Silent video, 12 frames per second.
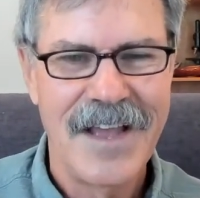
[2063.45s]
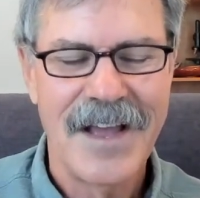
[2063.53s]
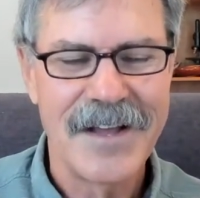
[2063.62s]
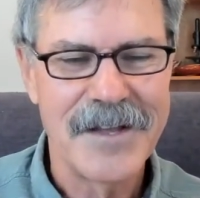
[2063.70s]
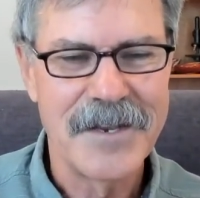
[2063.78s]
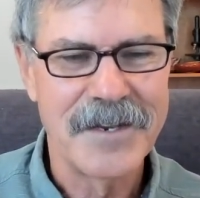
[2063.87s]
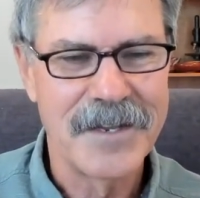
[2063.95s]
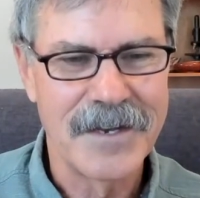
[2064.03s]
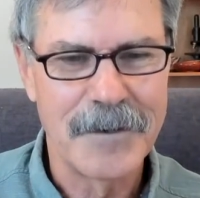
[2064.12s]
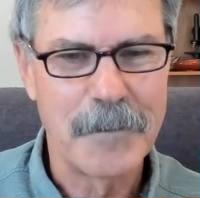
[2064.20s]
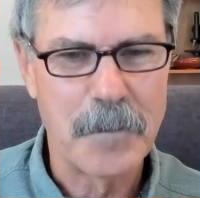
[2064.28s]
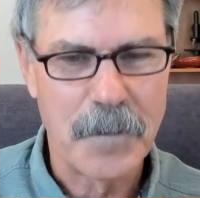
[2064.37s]
And
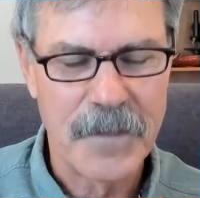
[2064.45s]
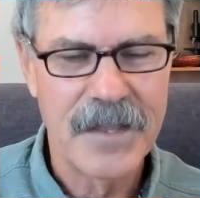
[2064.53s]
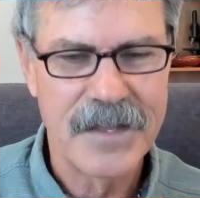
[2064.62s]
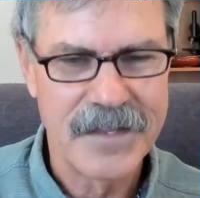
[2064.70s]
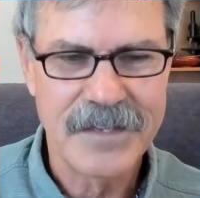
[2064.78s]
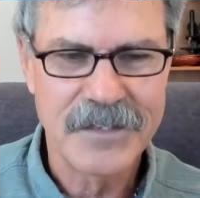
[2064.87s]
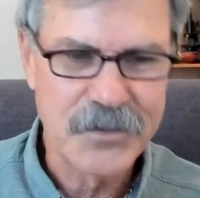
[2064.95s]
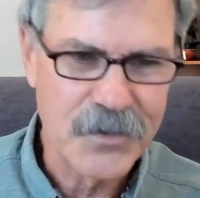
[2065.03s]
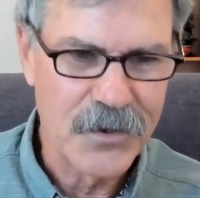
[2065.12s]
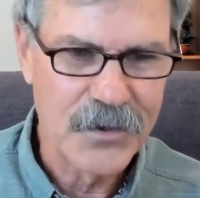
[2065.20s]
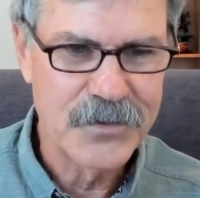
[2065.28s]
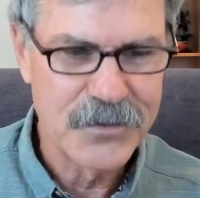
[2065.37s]
um, it,
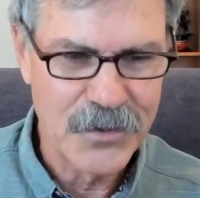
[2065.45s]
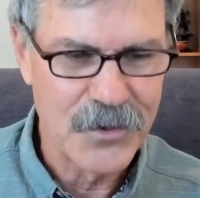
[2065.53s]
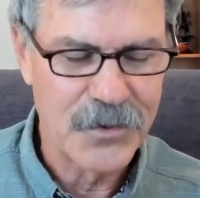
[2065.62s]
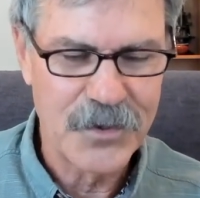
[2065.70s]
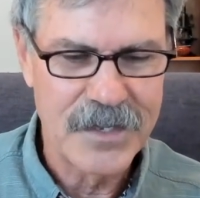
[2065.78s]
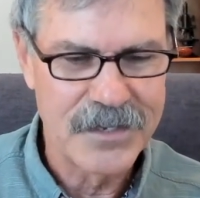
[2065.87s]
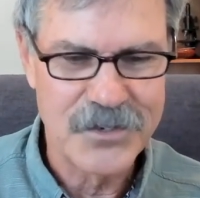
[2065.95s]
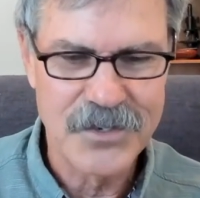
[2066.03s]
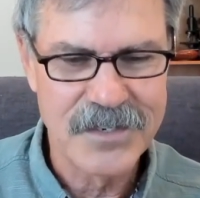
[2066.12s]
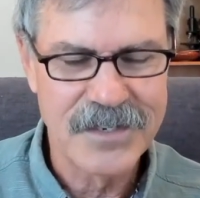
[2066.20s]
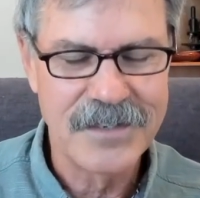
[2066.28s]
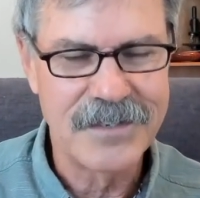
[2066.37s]
so, so it
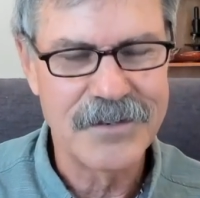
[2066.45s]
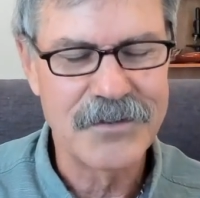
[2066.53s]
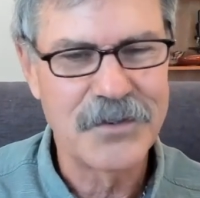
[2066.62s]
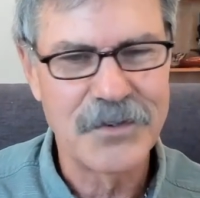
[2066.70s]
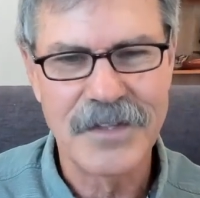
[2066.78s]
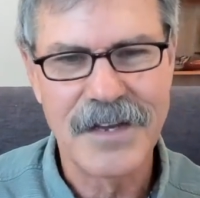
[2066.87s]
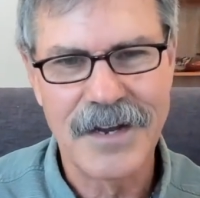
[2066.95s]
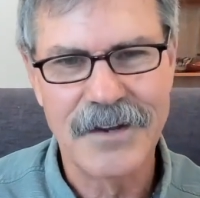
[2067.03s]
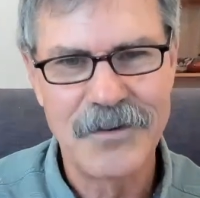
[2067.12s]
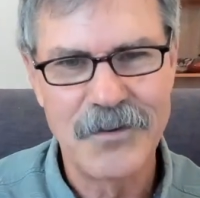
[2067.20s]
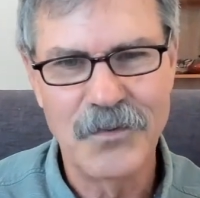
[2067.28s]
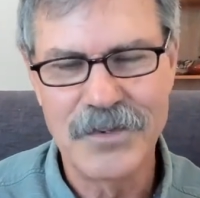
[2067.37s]
just gives you that
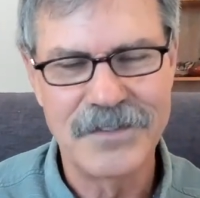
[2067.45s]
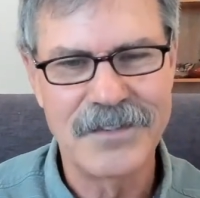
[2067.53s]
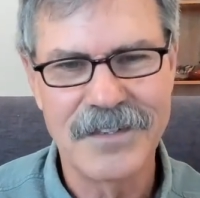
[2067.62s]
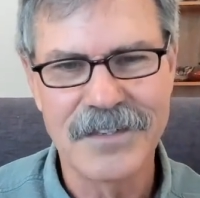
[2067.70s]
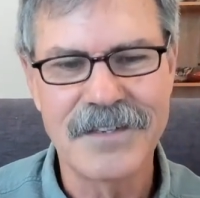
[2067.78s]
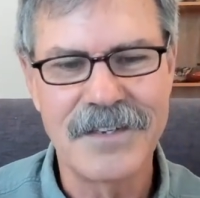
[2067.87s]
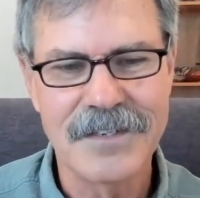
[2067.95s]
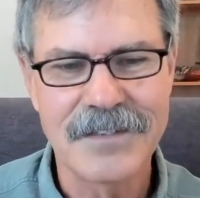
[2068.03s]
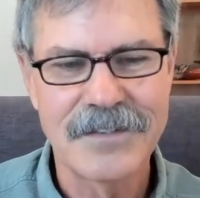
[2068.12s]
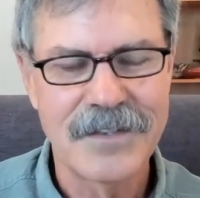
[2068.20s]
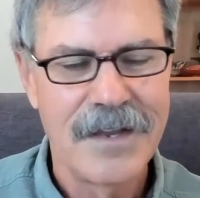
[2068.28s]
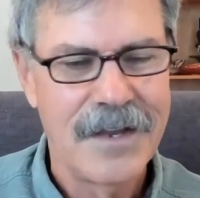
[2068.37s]

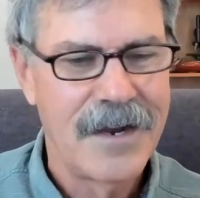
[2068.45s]
resilience.